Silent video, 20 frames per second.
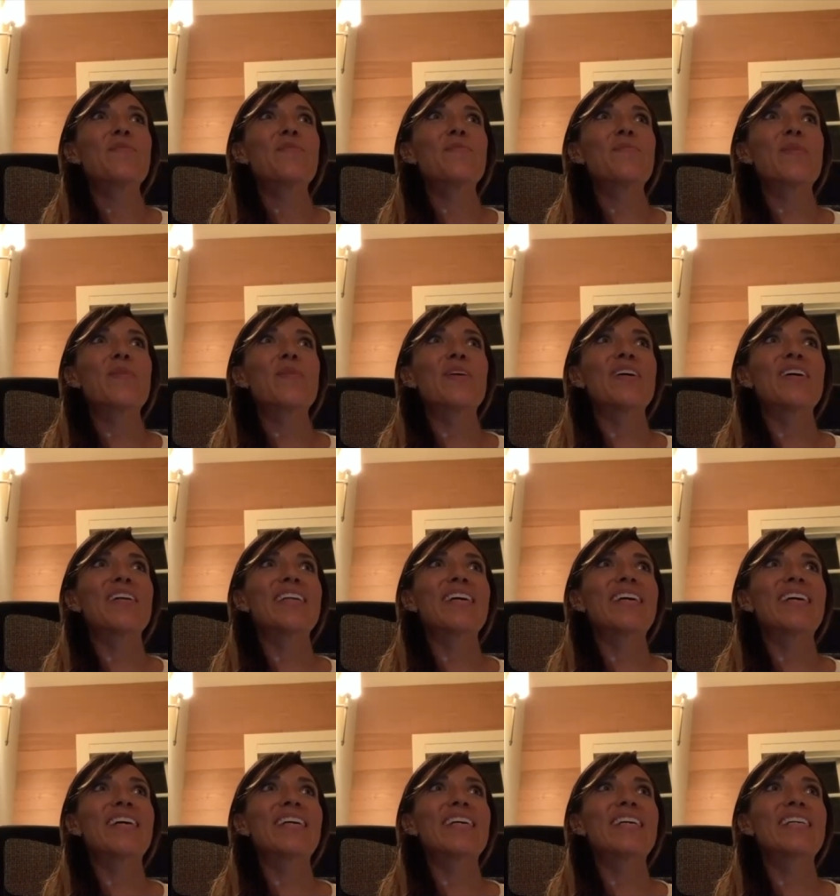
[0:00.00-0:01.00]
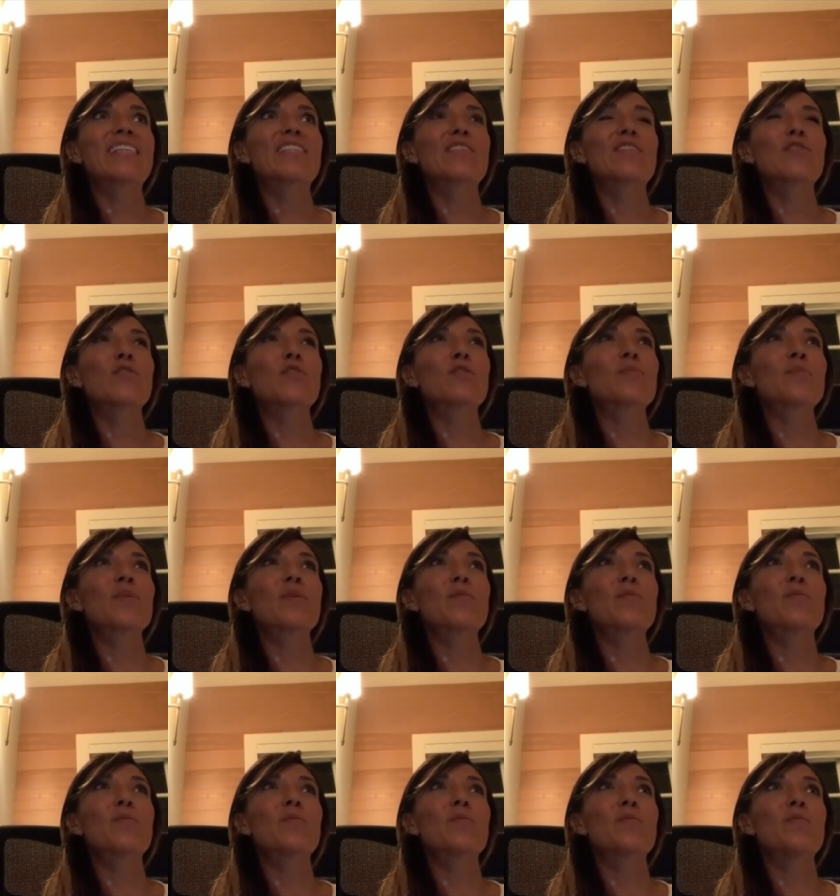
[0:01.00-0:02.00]
but it took
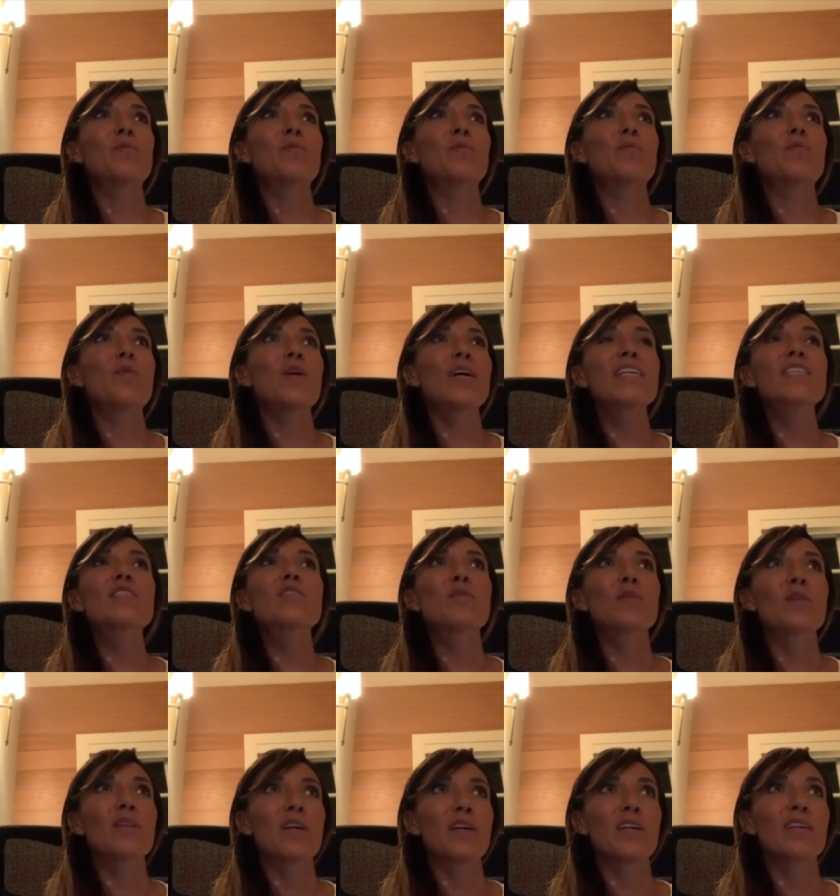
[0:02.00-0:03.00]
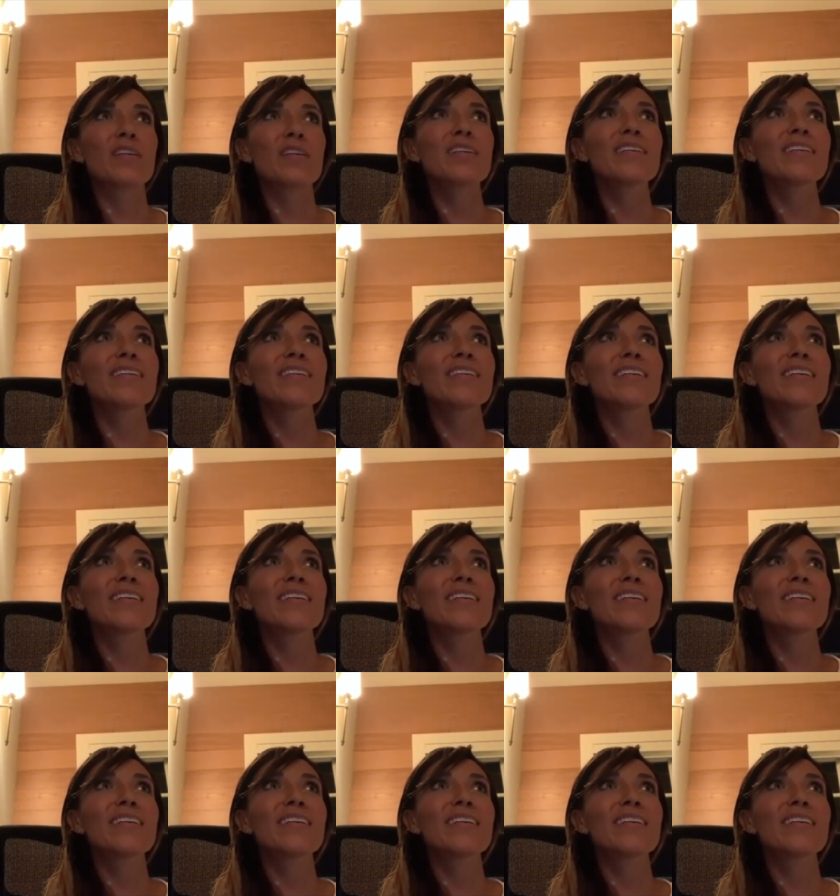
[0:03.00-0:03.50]
me way too long.